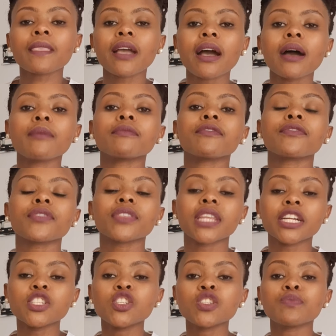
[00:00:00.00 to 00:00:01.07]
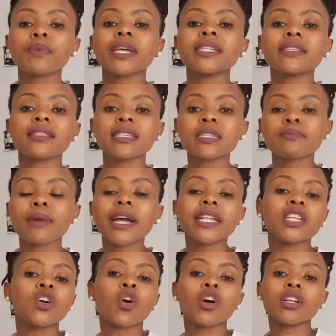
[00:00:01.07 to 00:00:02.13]
that you spend this
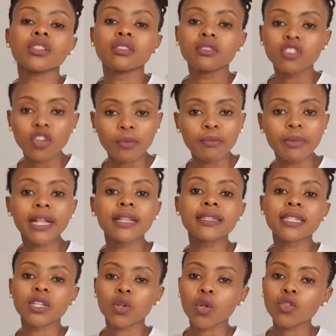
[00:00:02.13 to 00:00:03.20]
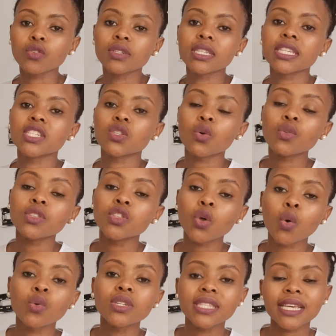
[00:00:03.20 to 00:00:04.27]
money on your meals and all those things,
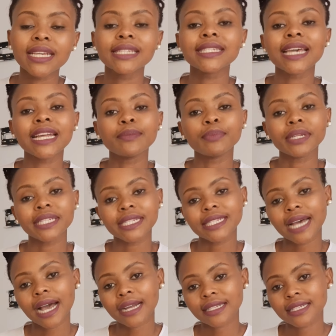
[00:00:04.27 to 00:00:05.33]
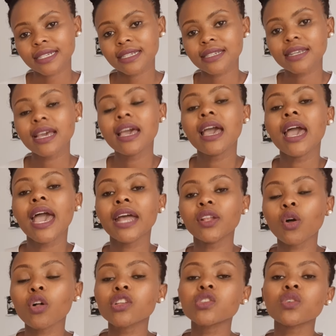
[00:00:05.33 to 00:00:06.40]
those things can be deducted. And
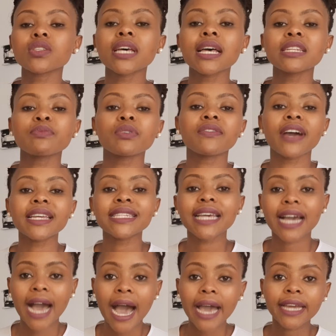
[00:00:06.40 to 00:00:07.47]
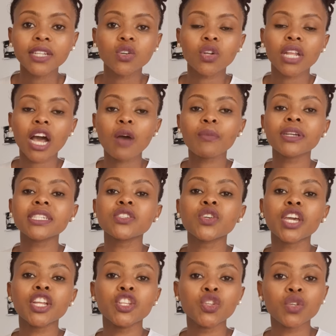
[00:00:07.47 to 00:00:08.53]
also SARS provides a guide on how much you
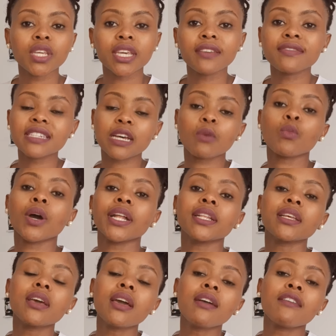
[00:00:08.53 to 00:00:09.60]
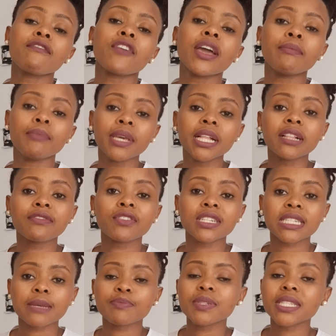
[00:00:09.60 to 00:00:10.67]
can give someone for a meal for
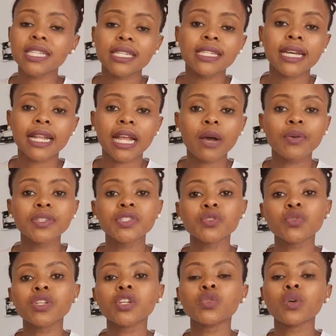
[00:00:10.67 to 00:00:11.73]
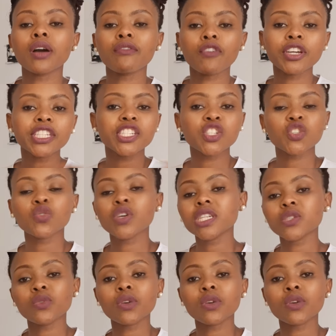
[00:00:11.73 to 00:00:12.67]
subsistence allowance, in order to avoid a situation